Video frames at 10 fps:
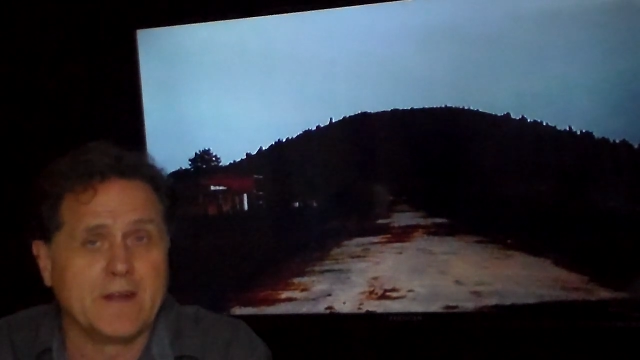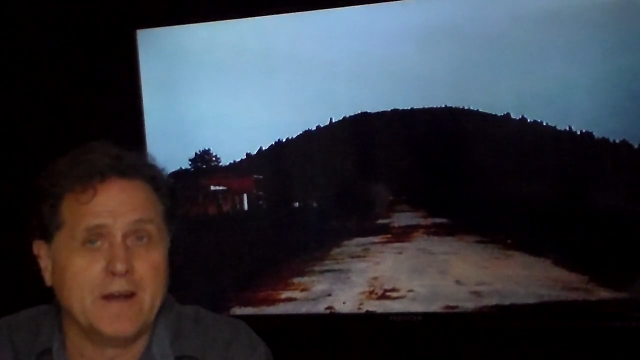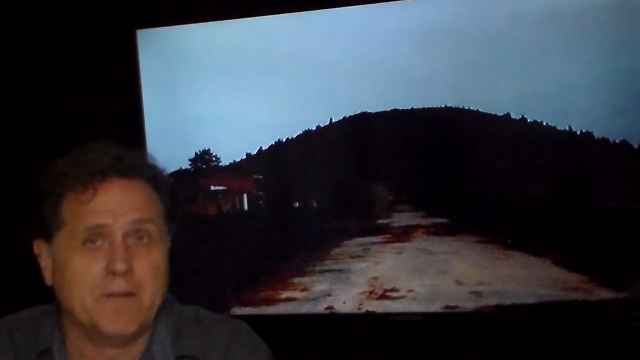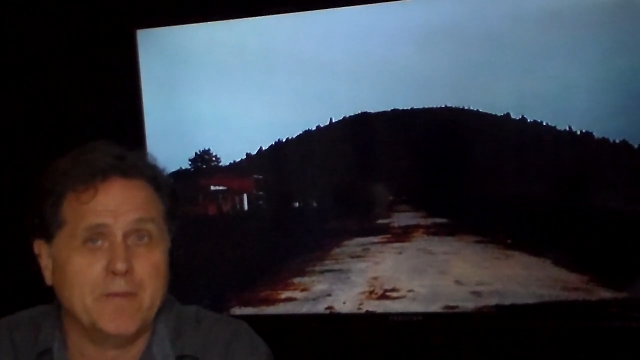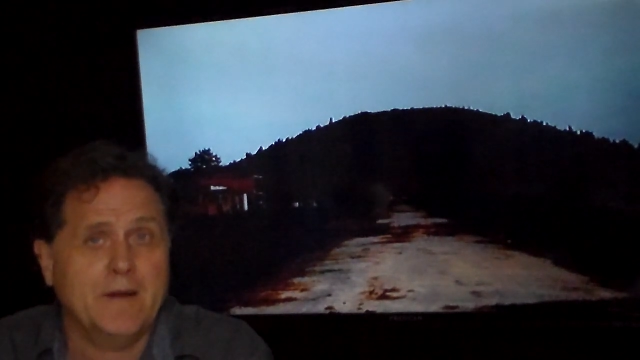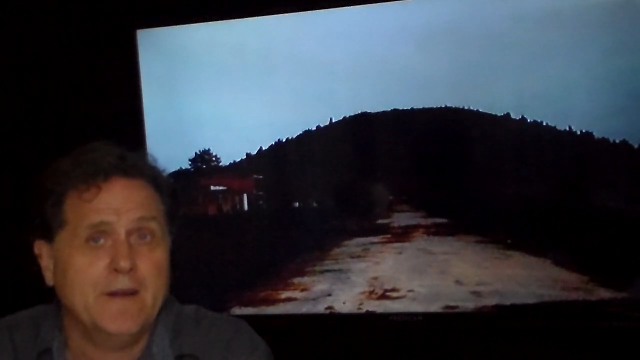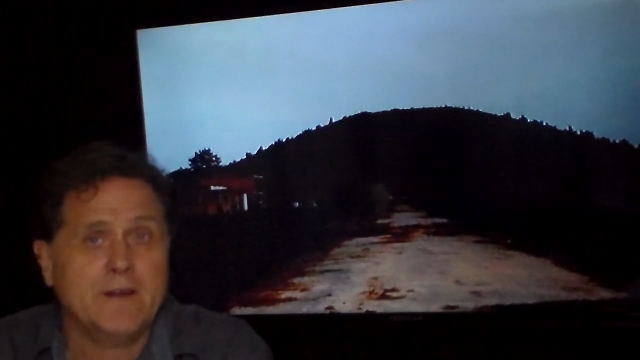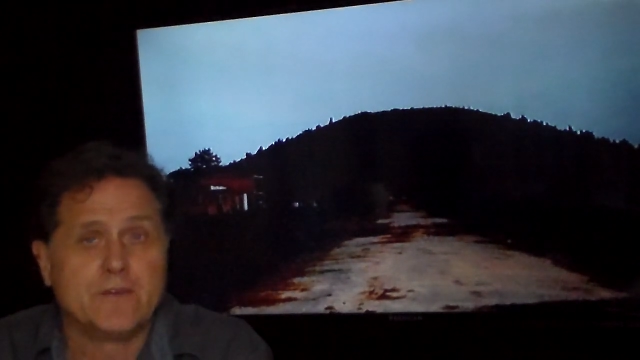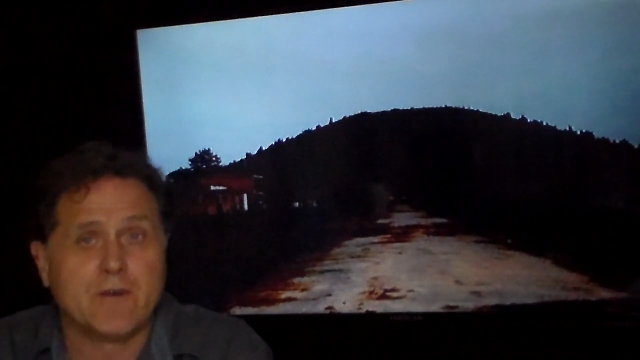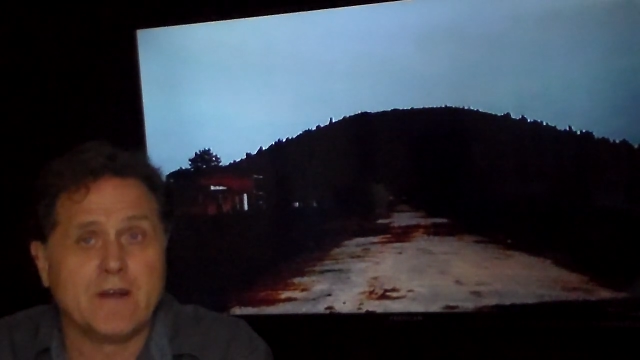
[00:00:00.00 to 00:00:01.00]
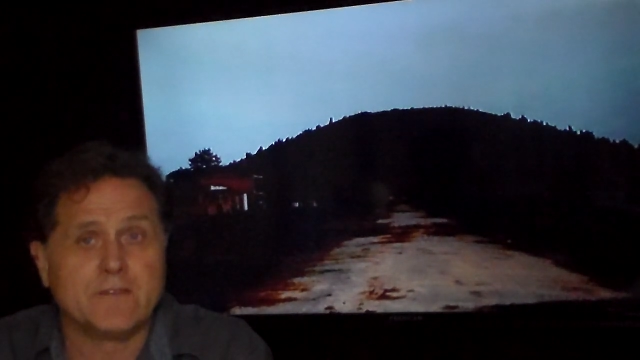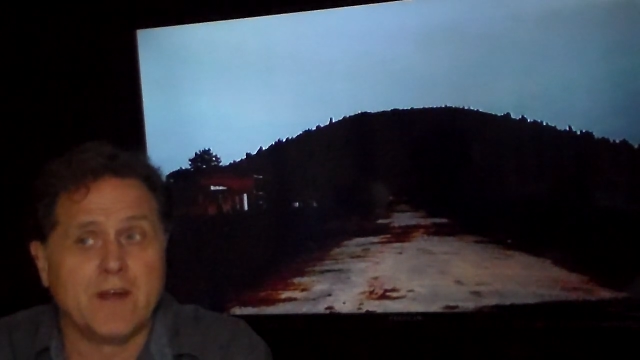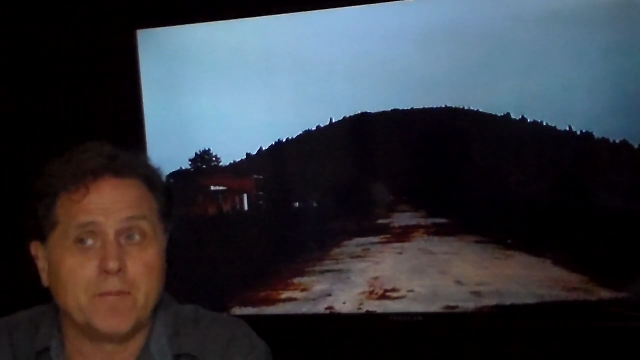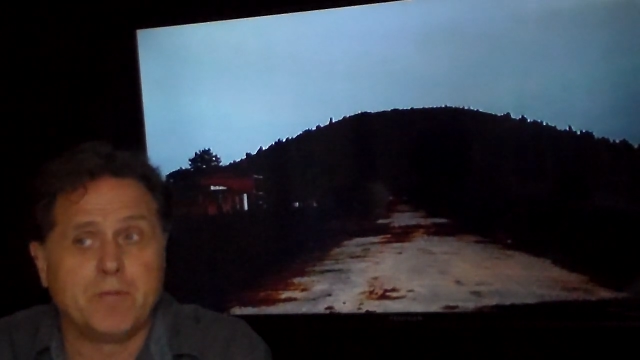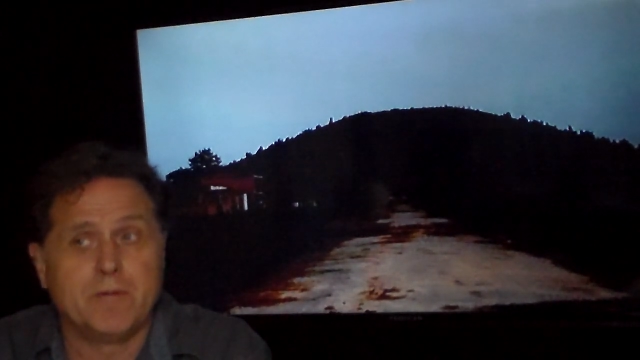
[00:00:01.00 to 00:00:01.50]
income
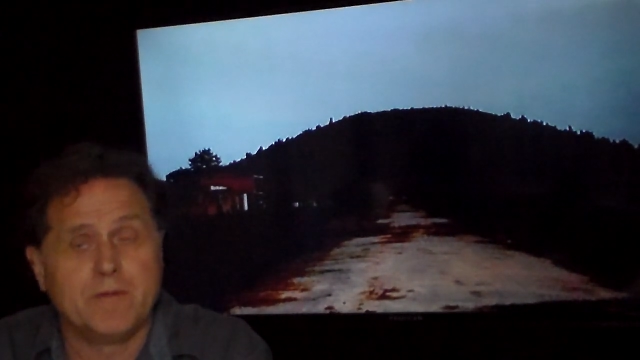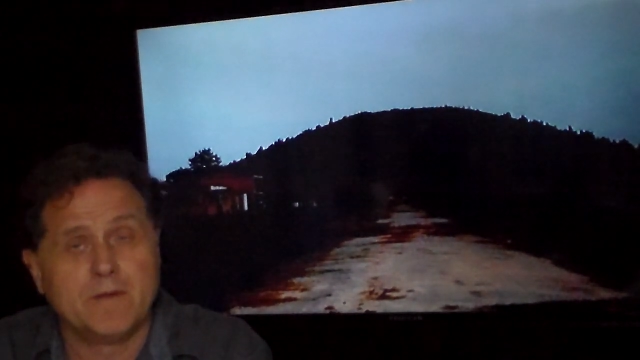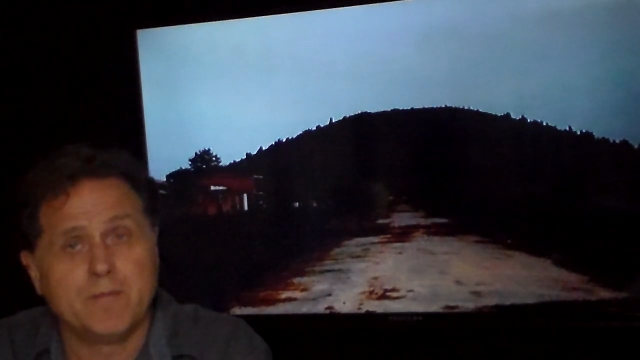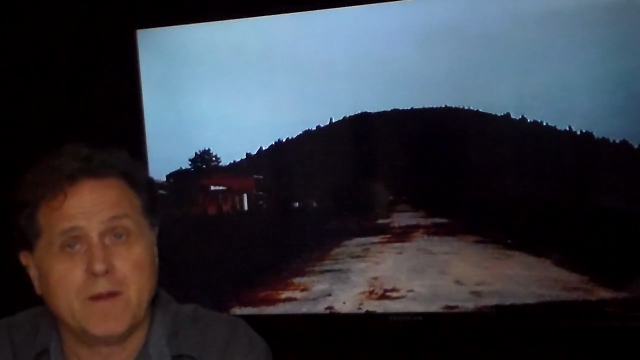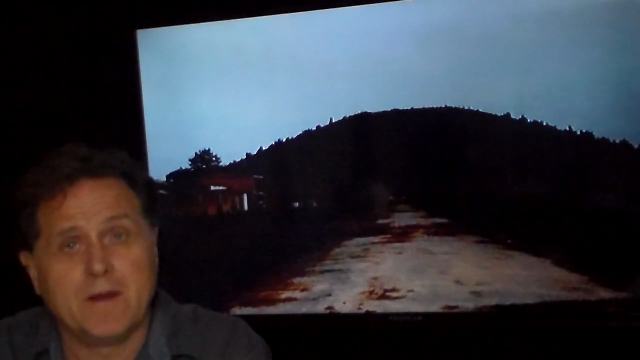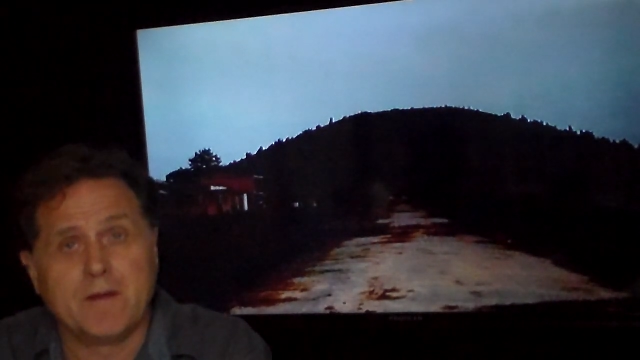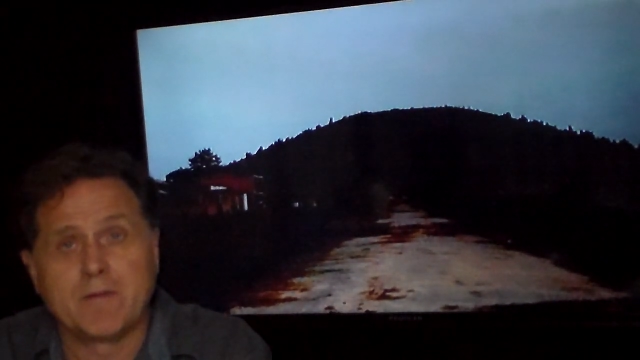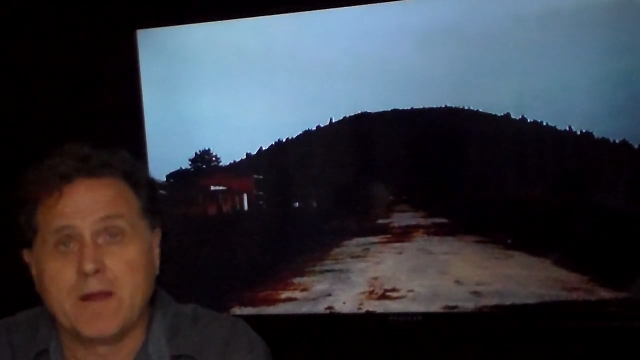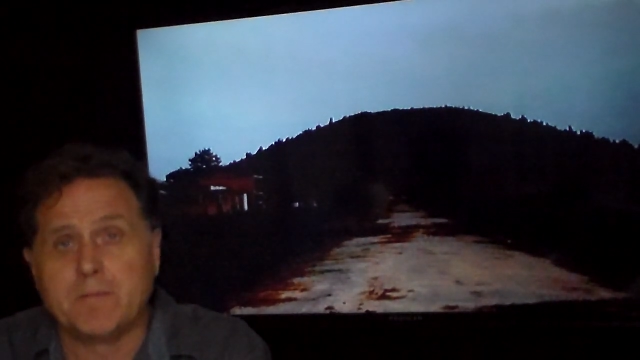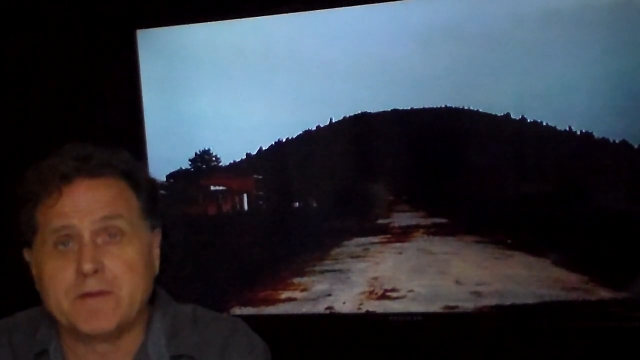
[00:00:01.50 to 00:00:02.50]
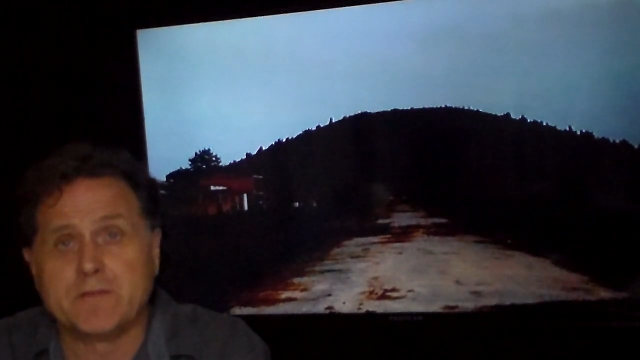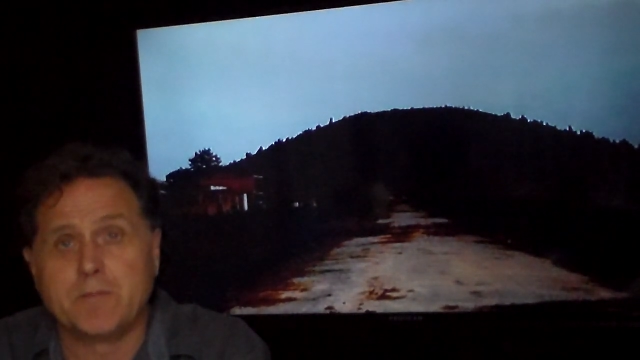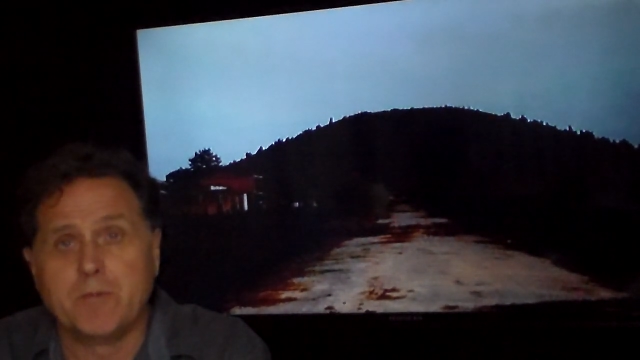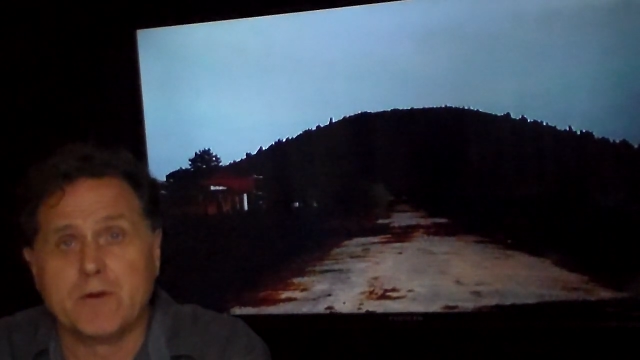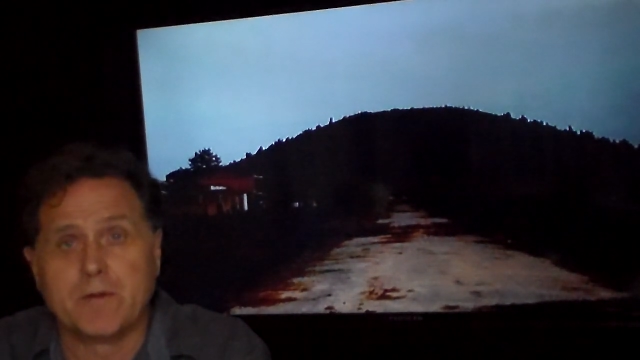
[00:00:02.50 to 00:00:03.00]
dries up. Companies
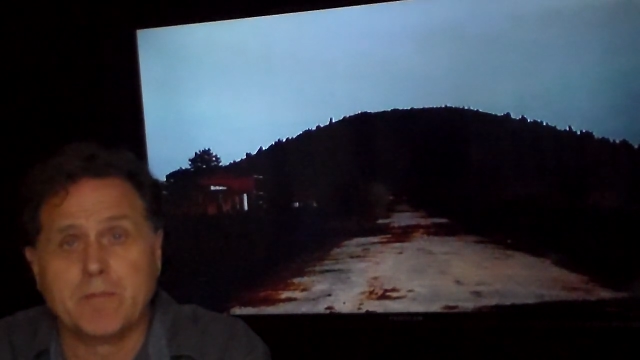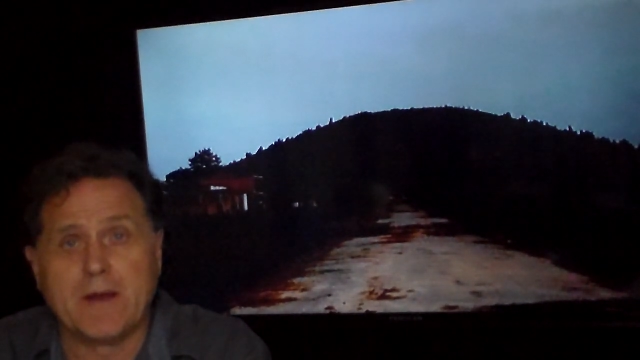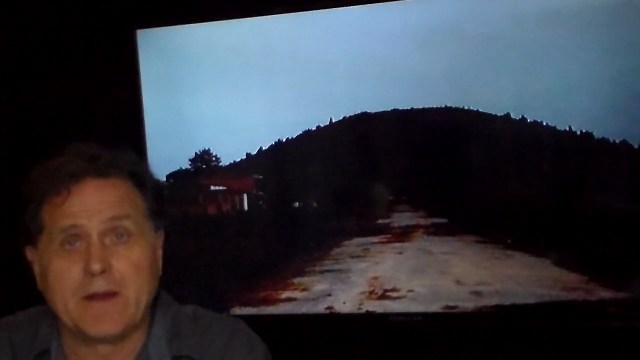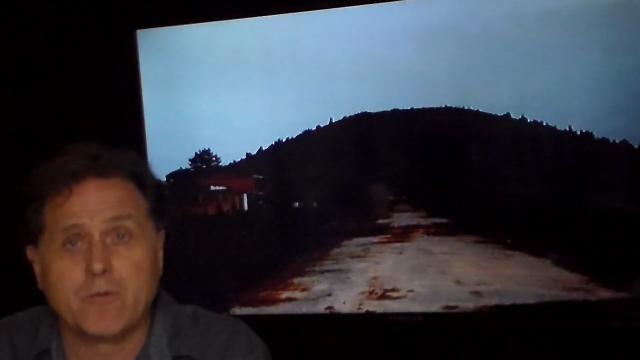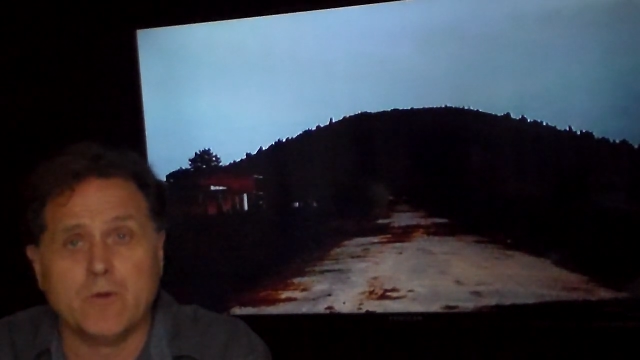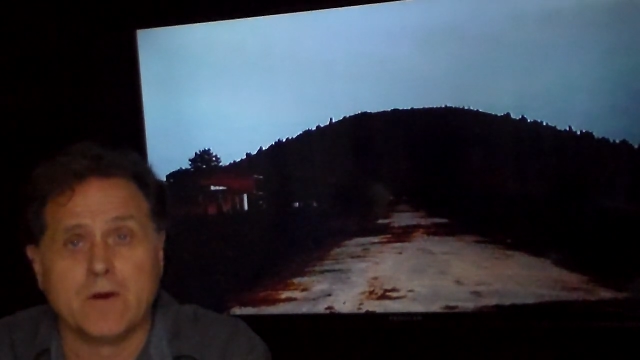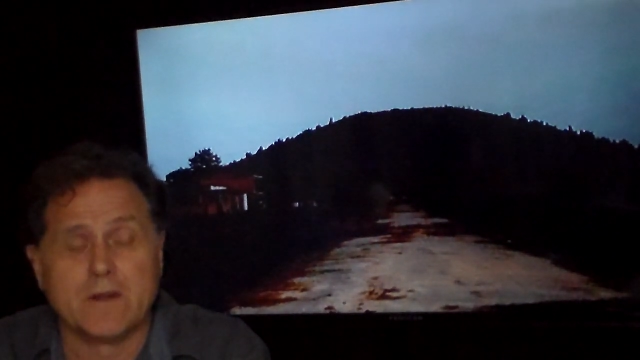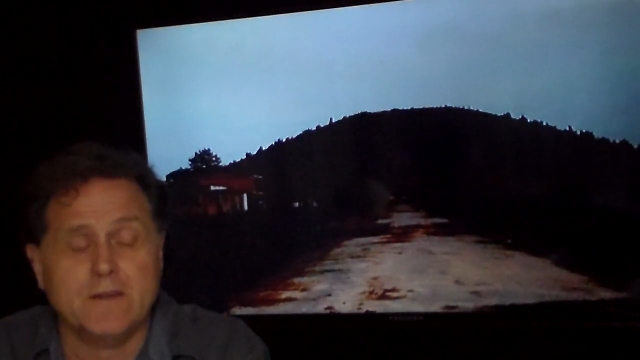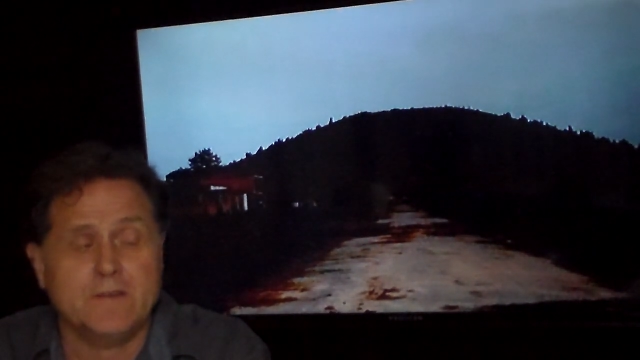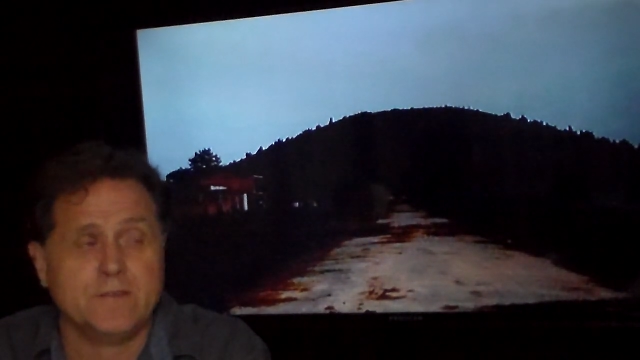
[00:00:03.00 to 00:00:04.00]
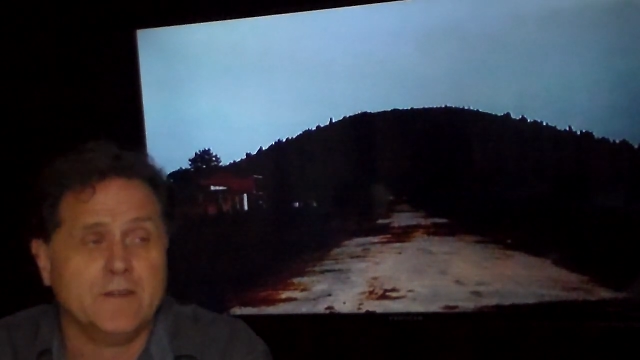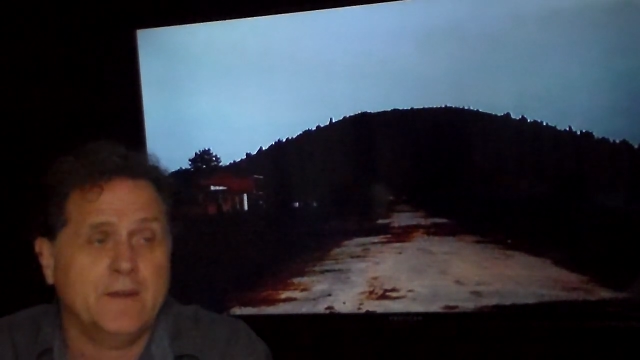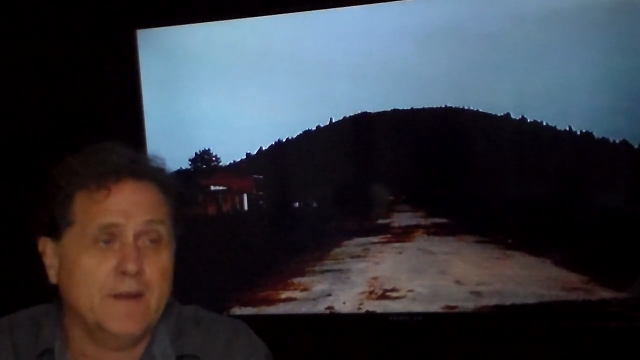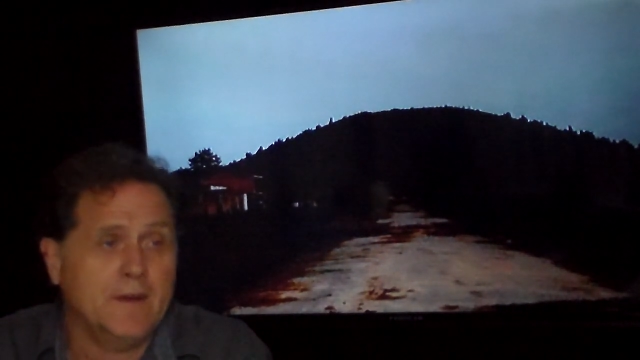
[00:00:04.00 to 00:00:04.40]
reporting bad quarters,